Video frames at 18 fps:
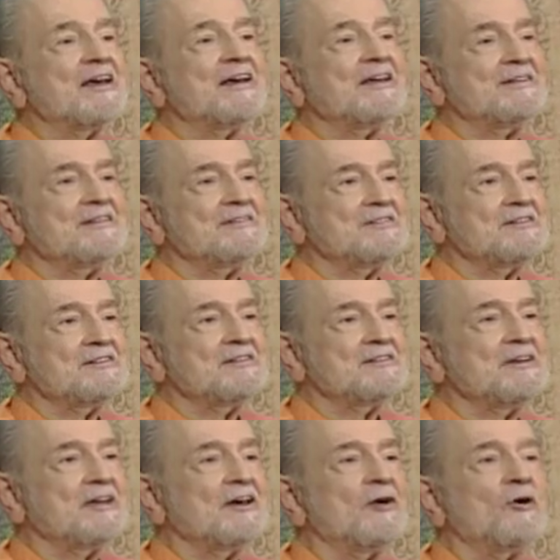hands
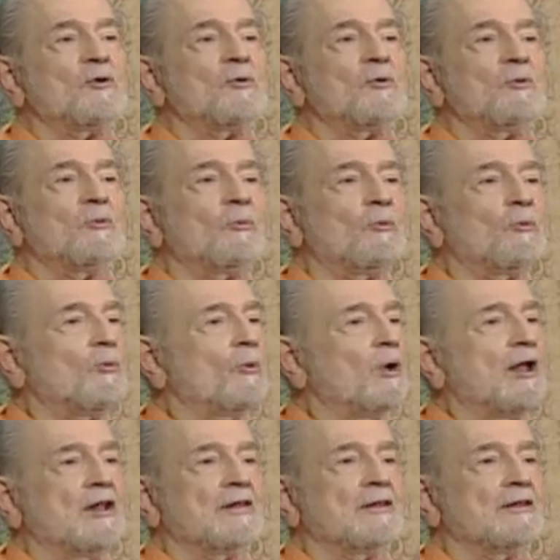and say, "Oh,
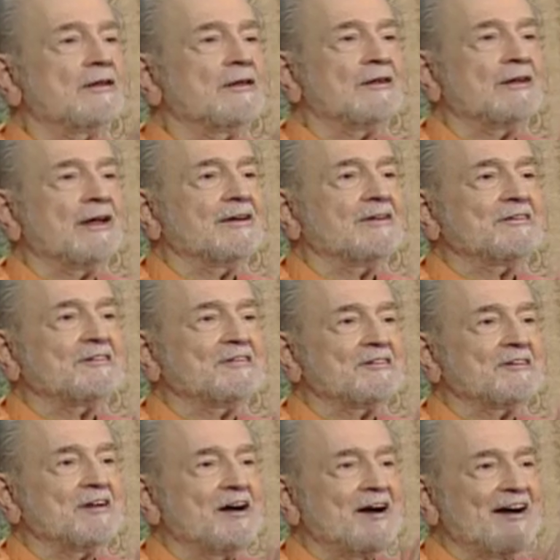well
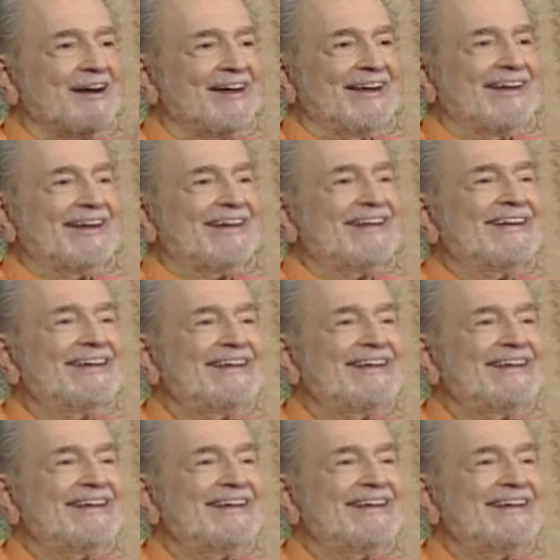done, God."